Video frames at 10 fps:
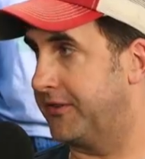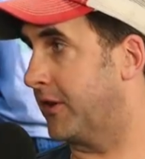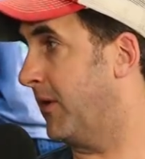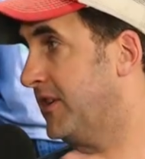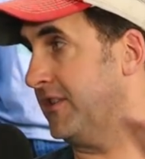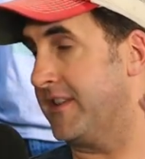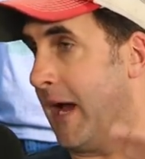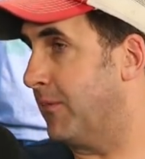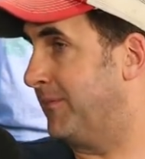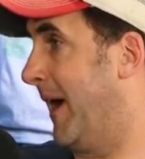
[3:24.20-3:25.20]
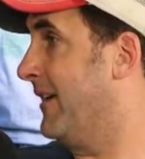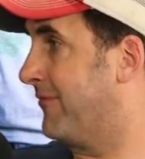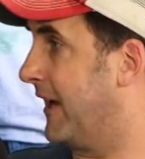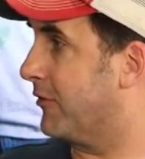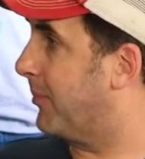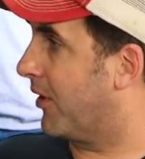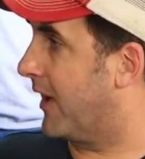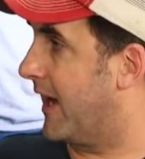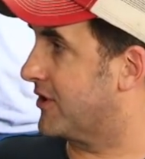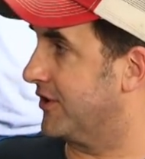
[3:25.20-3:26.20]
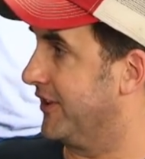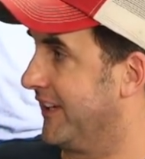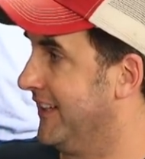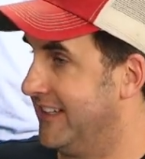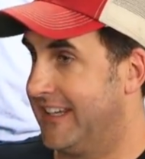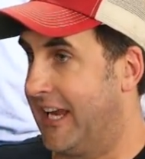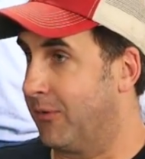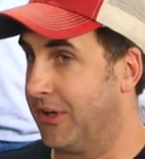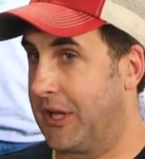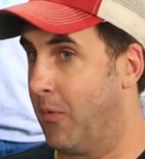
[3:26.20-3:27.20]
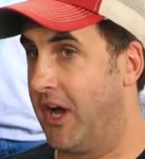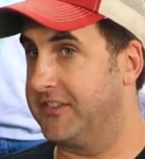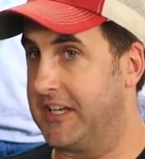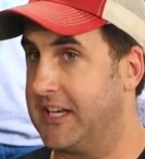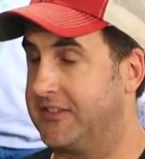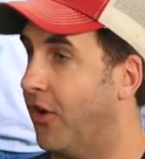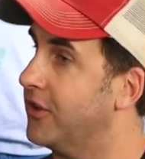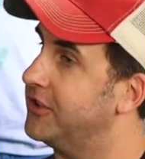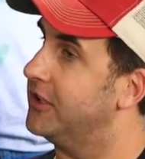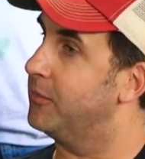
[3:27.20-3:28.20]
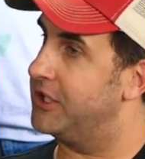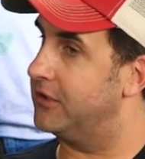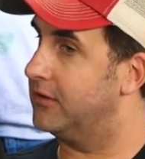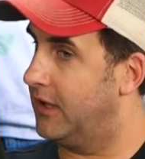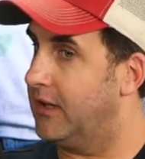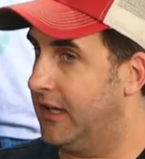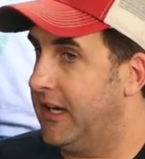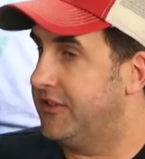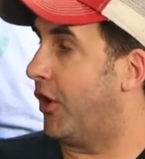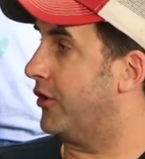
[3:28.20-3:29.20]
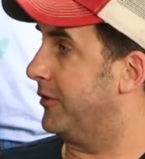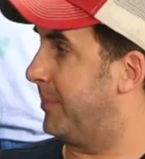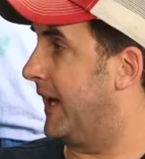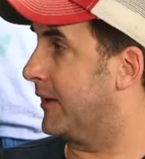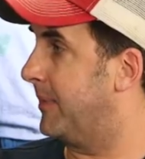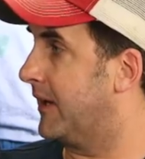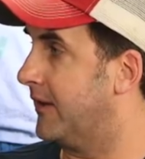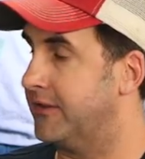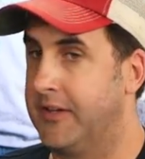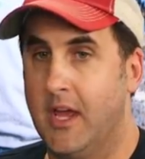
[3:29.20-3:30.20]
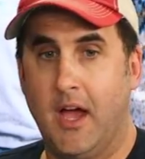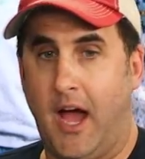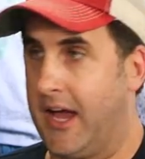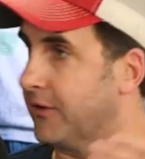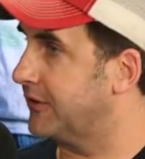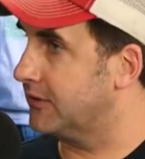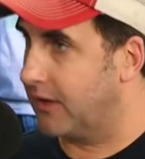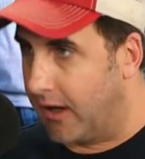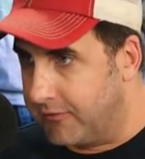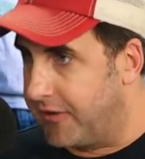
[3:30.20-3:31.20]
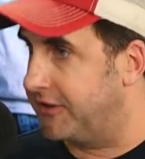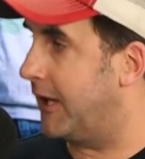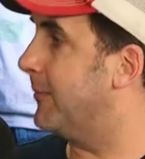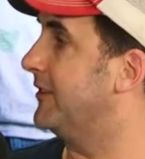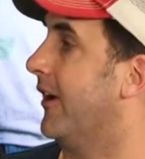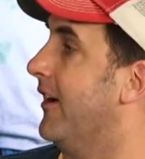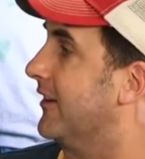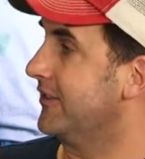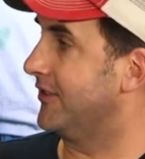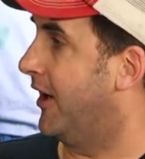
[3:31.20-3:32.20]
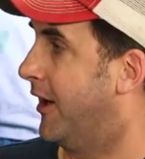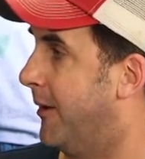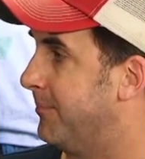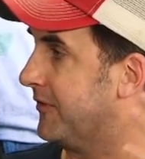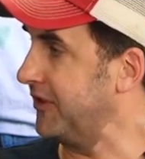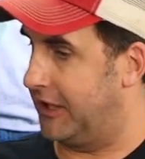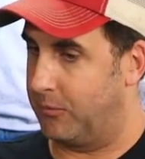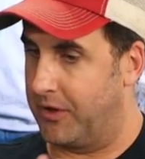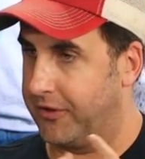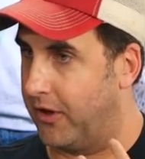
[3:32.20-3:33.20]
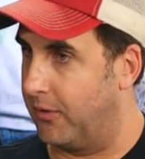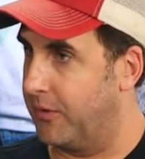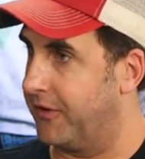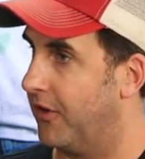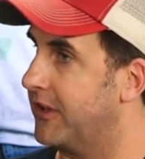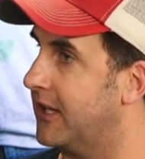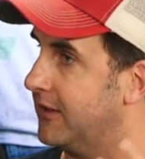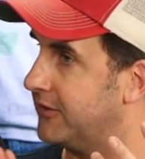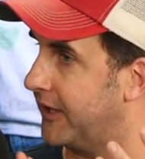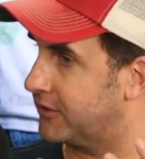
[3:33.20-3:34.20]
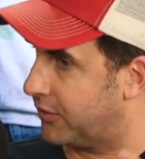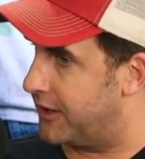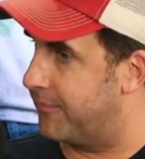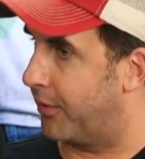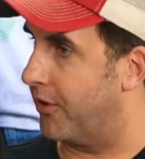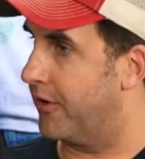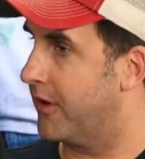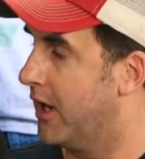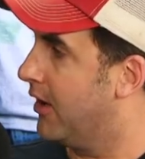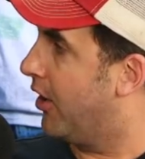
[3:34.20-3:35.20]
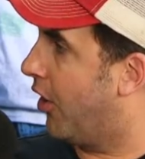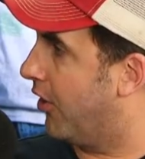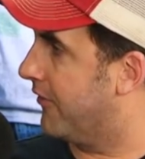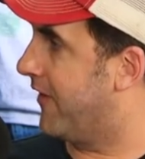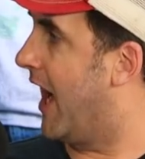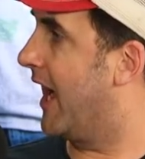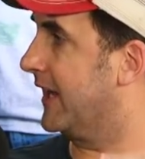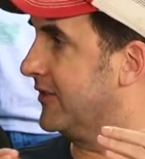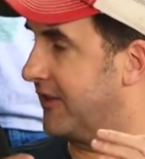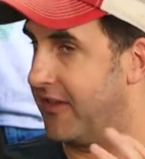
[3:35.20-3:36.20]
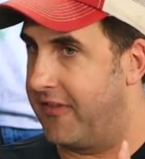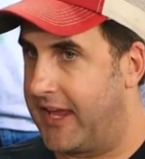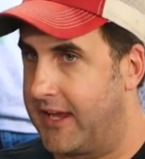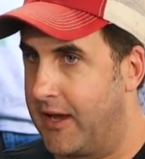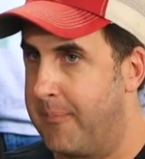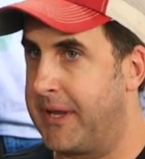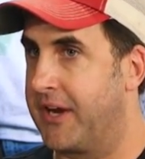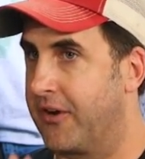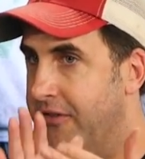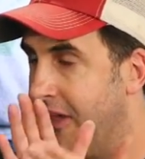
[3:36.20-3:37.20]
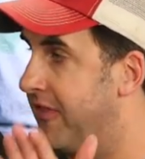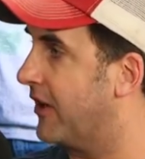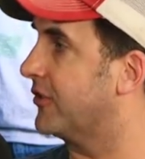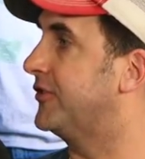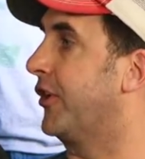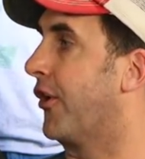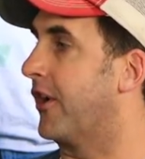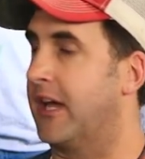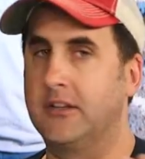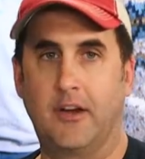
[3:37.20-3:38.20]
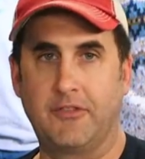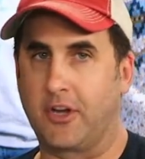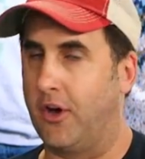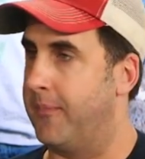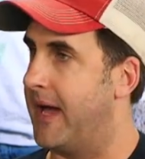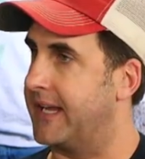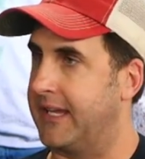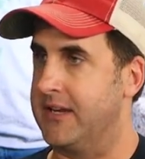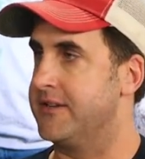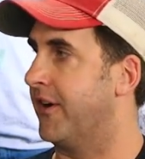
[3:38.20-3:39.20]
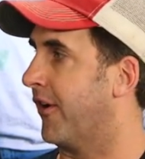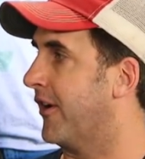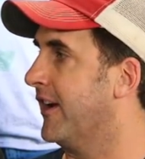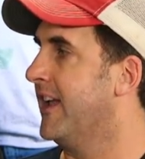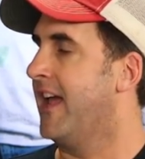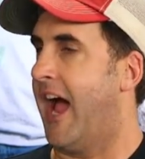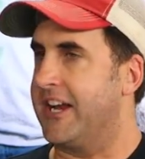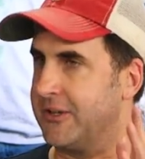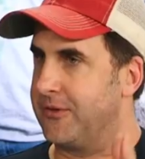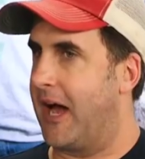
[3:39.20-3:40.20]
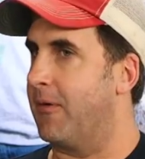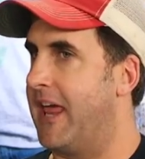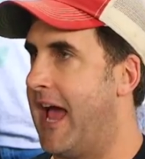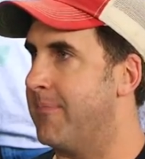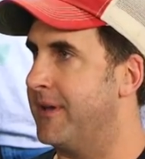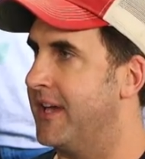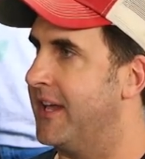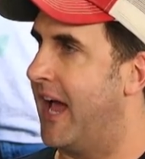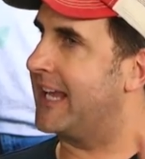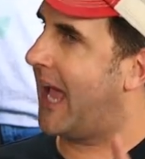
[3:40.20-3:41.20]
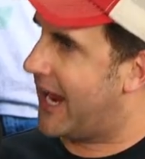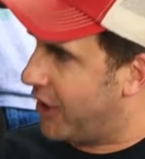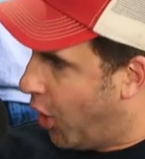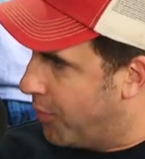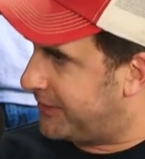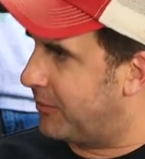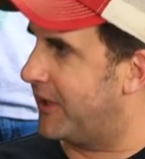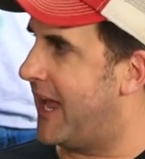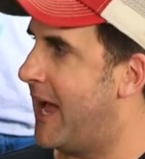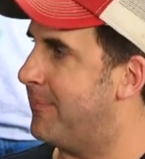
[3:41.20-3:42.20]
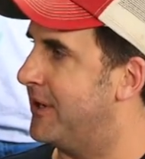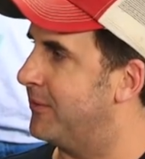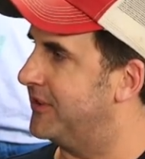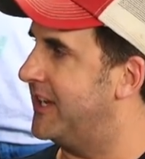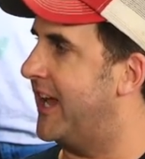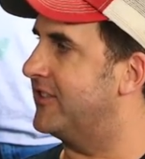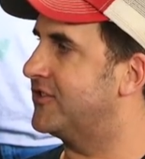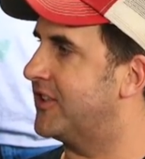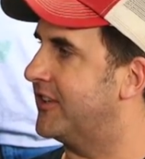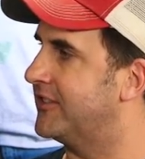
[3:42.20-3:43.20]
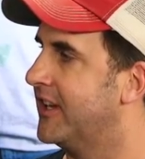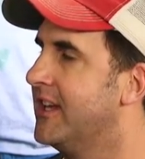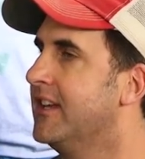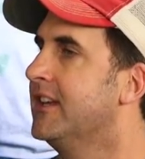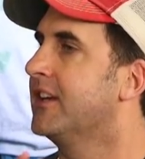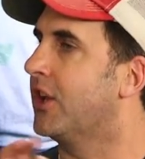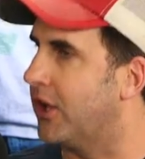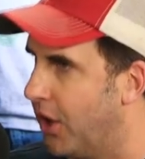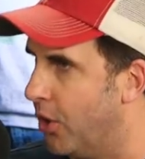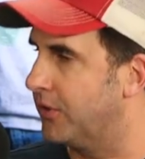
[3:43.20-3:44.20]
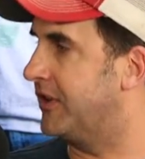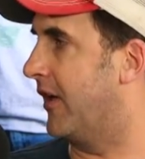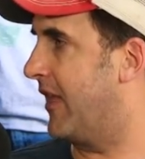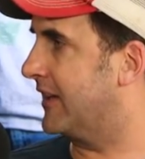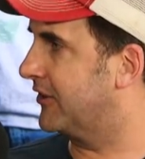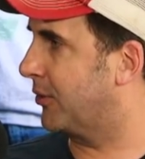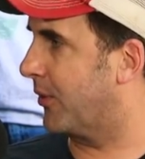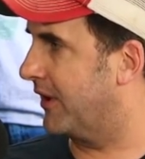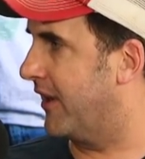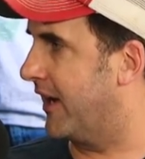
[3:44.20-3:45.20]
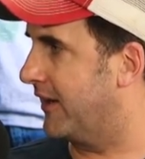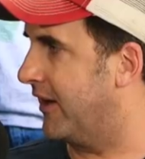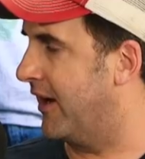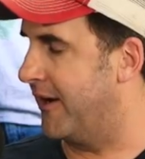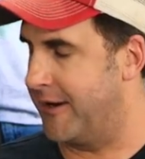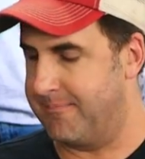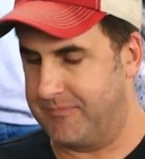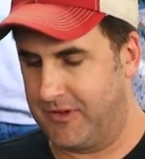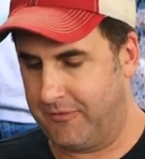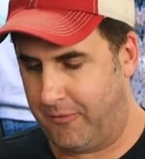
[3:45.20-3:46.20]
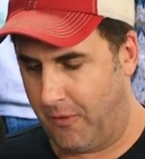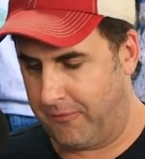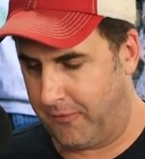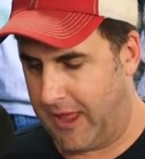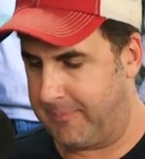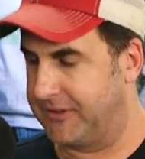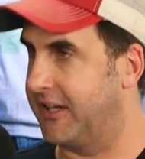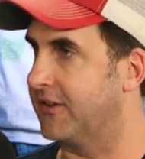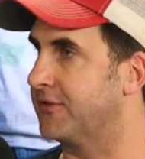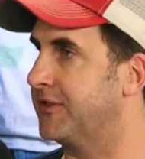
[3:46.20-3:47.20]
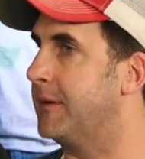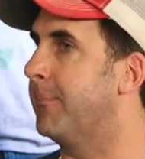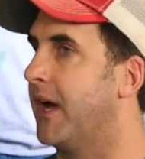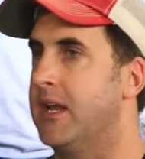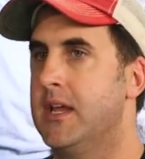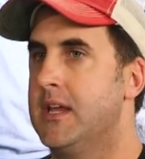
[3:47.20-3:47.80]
the question. That was my favorite part, actually. it really was, and it's hard to when you. It is hard to pick because I also loved the Demodogs um, scene with all with all the kids like trying to burn all the vines, and then they appear, and then there's Dart. I love the callback getting mm-hmm. Dart. I knew that would happen. I kind of hoped it would happen. It was a nice just close on that storyline um, for for that particular scene. But